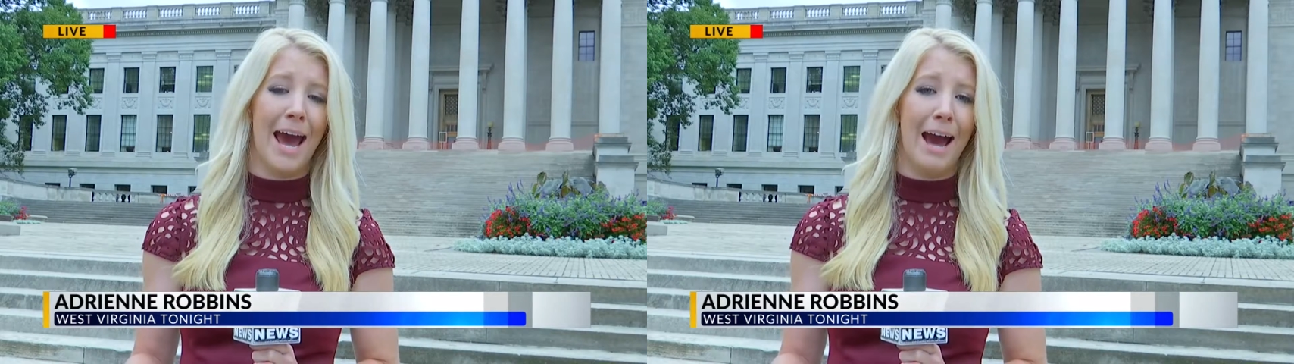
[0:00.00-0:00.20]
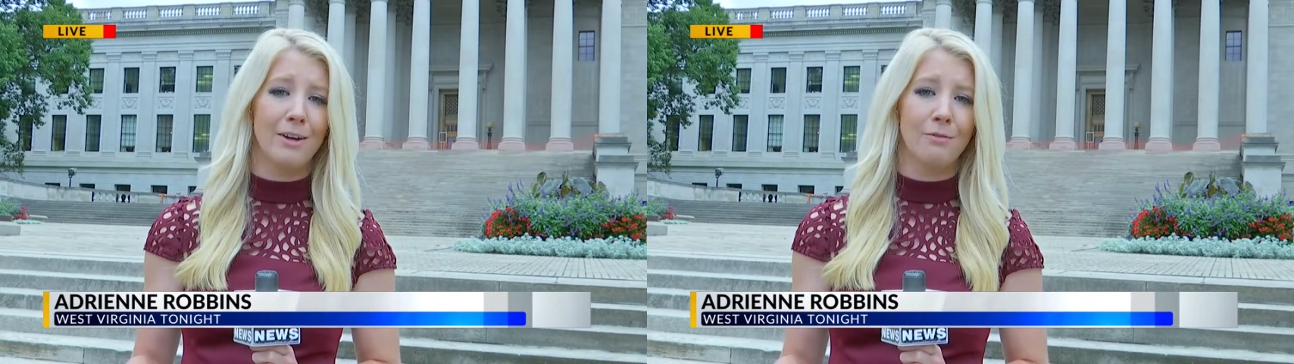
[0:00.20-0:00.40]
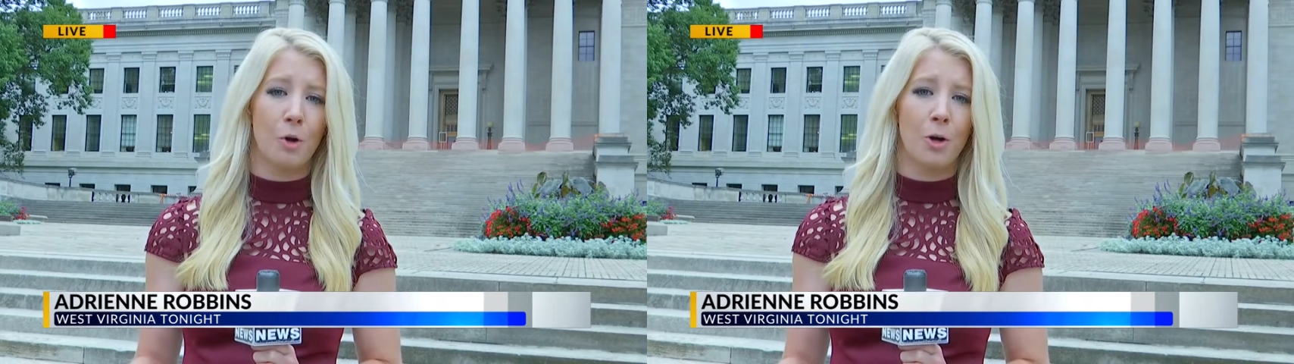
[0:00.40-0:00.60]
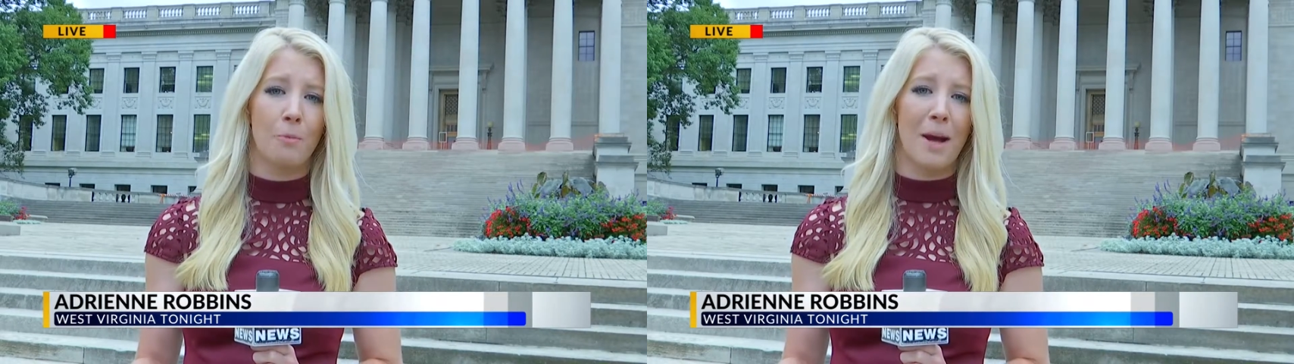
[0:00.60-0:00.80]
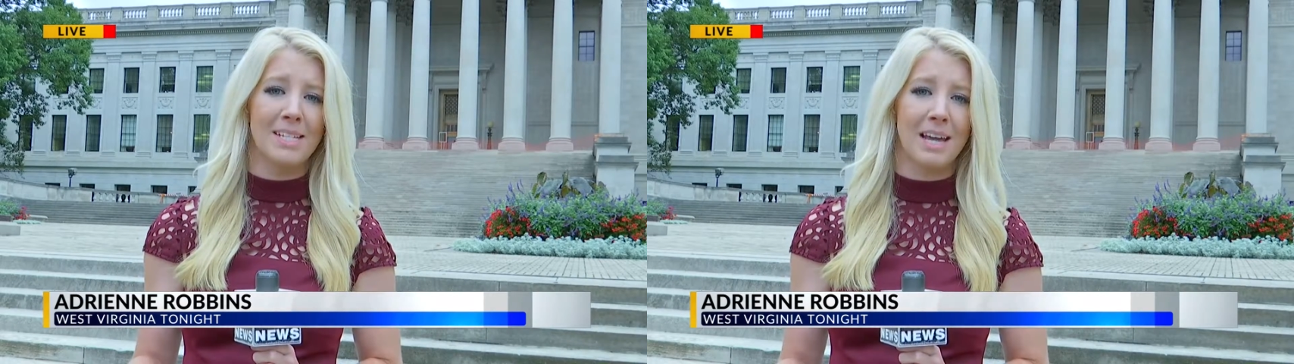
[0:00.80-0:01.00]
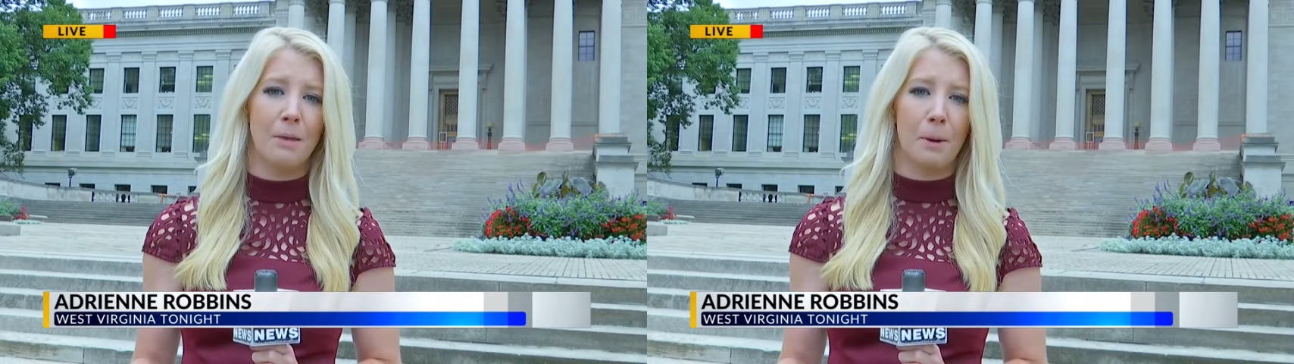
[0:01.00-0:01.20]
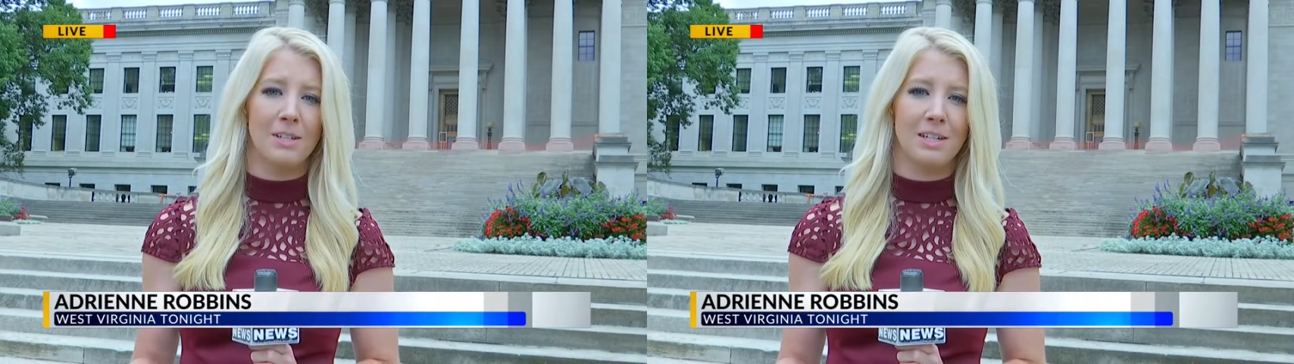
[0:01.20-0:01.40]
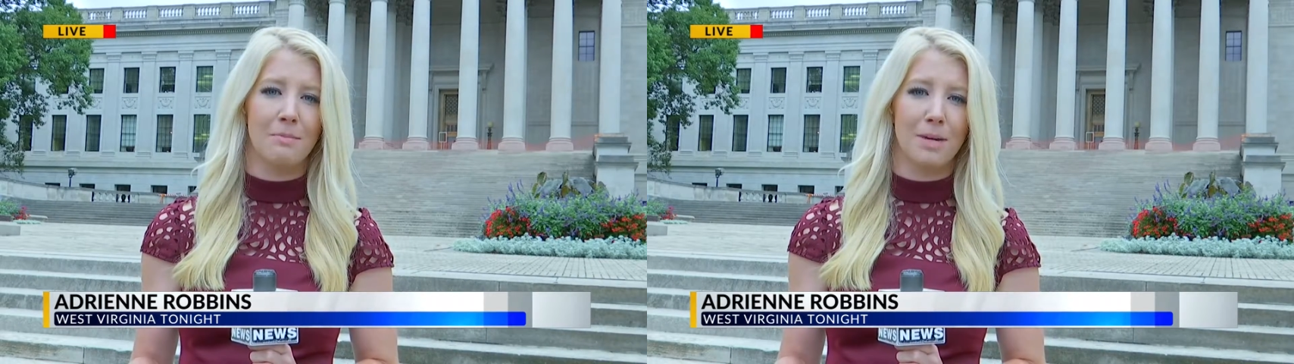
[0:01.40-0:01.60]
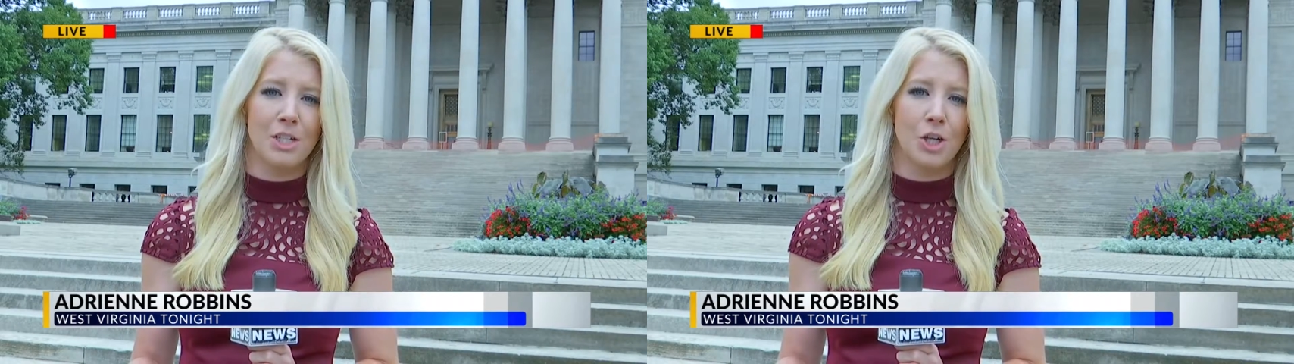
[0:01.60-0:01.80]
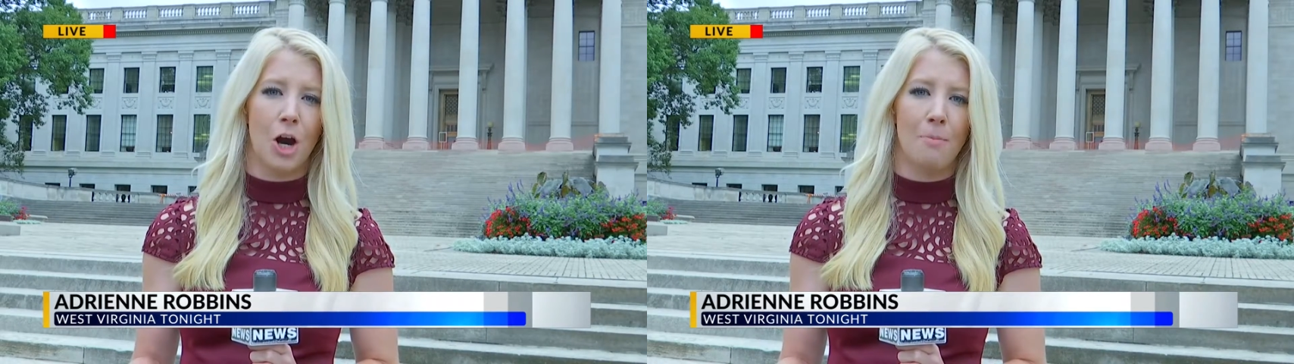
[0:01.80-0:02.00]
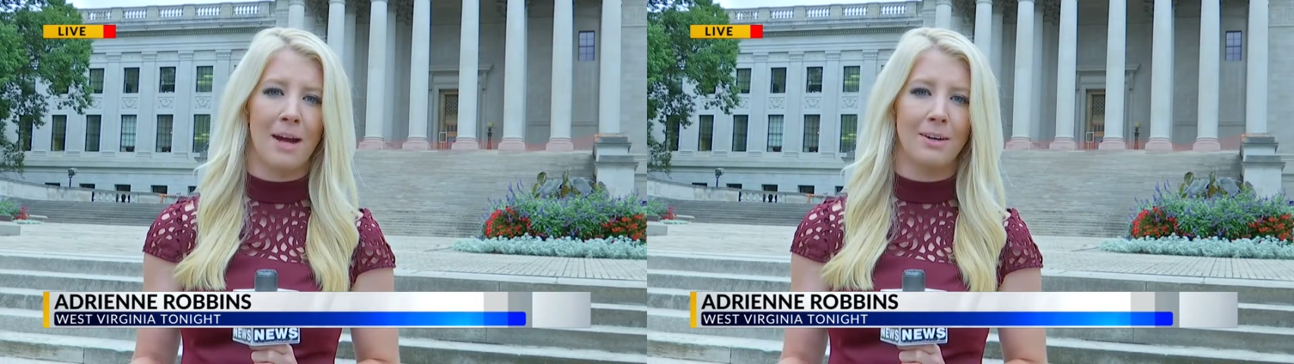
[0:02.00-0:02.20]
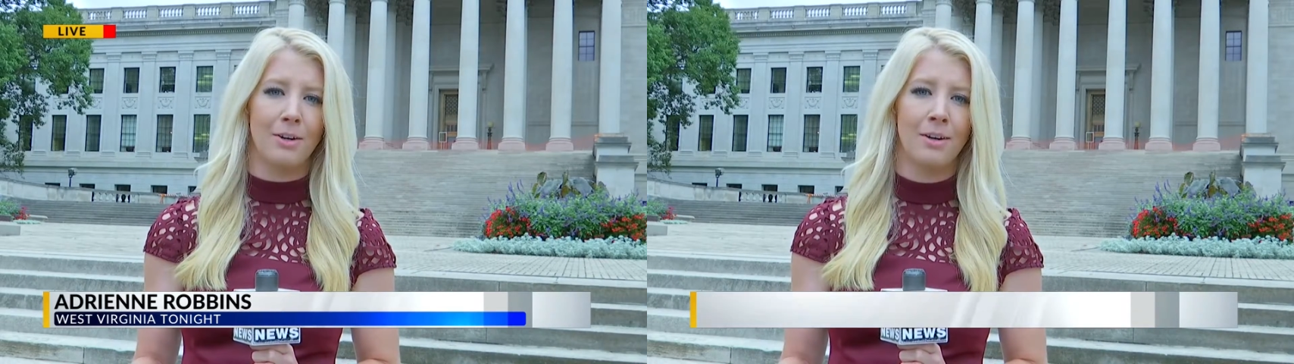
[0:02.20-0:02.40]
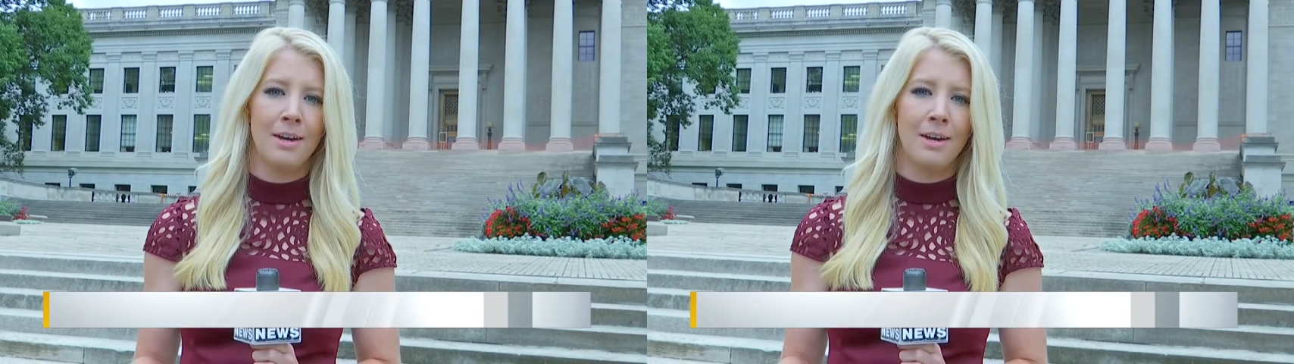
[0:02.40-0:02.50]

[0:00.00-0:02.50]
out of order by Senate President Mitch Carmichael.